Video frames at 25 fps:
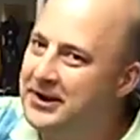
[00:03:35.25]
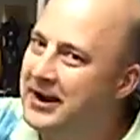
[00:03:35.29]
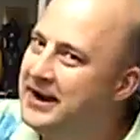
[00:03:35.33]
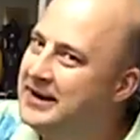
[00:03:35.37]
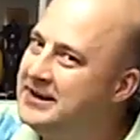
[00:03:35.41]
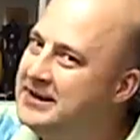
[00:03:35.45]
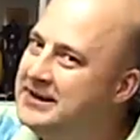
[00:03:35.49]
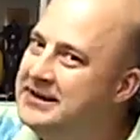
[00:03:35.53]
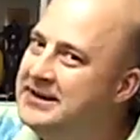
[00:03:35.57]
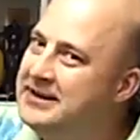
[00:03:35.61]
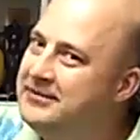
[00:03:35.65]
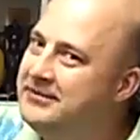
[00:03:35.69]
So
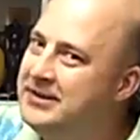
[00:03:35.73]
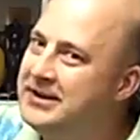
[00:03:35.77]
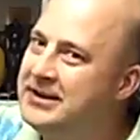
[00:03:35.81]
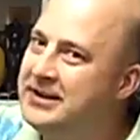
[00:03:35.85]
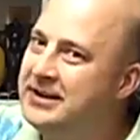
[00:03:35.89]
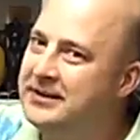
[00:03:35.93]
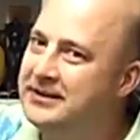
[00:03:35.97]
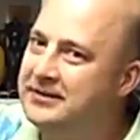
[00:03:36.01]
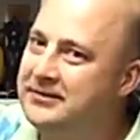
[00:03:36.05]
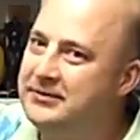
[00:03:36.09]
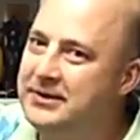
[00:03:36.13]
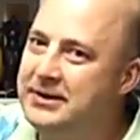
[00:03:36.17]
I didn't even
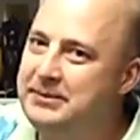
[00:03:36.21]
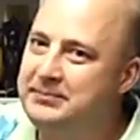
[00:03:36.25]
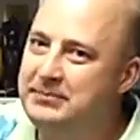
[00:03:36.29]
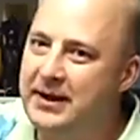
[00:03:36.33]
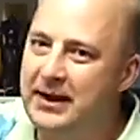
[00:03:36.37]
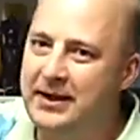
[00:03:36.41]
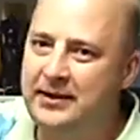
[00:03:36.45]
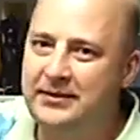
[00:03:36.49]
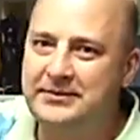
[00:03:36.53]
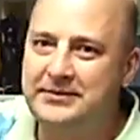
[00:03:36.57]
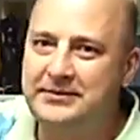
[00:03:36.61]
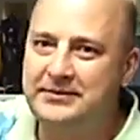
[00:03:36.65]
get 3
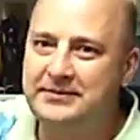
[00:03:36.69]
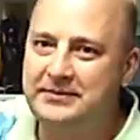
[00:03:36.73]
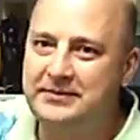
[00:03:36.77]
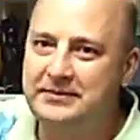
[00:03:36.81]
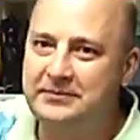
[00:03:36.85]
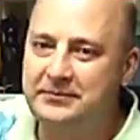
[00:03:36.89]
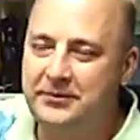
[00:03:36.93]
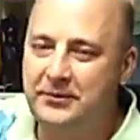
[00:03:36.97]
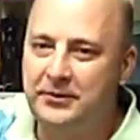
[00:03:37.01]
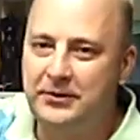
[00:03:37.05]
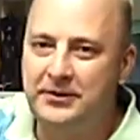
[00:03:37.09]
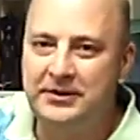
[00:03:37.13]
pounds
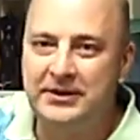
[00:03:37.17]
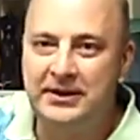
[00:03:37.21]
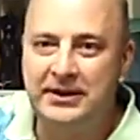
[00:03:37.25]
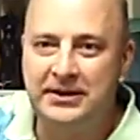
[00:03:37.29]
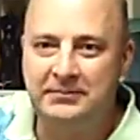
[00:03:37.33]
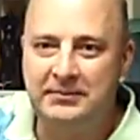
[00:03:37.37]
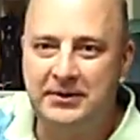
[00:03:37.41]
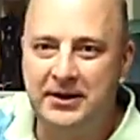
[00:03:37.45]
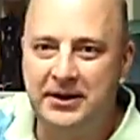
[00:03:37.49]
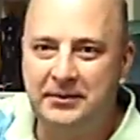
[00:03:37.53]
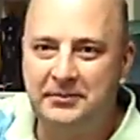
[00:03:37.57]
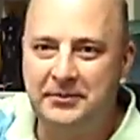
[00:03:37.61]

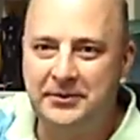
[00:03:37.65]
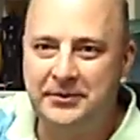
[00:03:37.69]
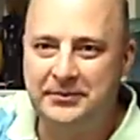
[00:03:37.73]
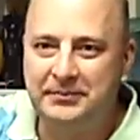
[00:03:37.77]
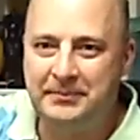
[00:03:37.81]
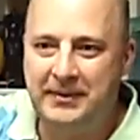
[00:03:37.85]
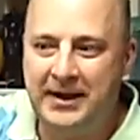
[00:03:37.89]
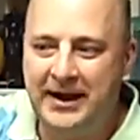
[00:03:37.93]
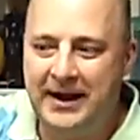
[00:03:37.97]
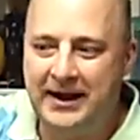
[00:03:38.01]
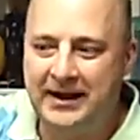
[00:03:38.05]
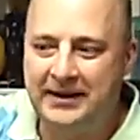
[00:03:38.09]
14
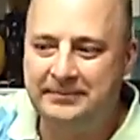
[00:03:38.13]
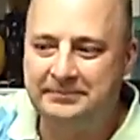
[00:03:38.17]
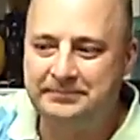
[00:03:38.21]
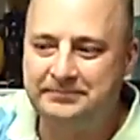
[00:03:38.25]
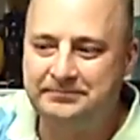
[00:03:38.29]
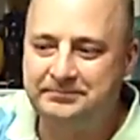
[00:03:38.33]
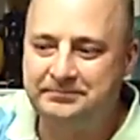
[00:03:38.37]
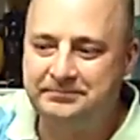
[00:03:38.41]
marbles back.